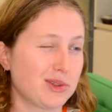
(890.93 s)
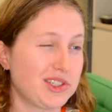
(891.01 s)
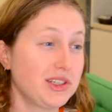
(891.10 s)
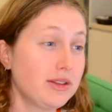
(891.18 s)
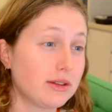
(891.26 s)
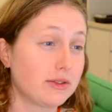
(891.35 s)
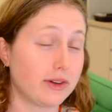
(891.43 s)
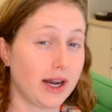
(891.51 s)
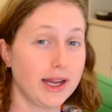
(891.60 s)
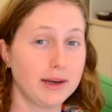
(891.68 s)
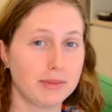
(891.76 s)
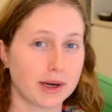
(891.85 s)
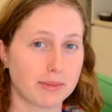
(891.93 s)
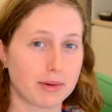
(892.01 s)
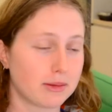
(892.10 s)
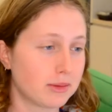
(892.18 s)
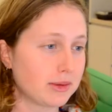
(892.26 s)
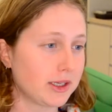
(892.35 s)
which is fine, but I
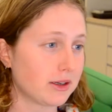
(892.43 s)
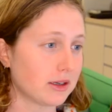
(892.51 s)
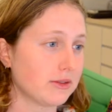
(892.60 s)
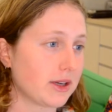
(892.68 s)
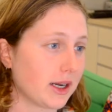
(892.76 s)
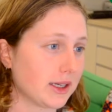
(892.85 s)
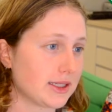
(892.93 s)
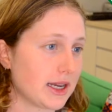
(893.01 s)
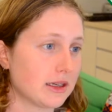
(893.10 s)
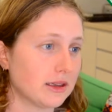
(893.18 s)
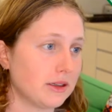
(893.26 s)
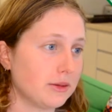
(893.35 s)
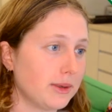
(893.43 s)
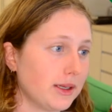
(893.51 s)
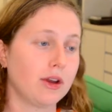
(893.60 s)
probably could have cut it down a little bit.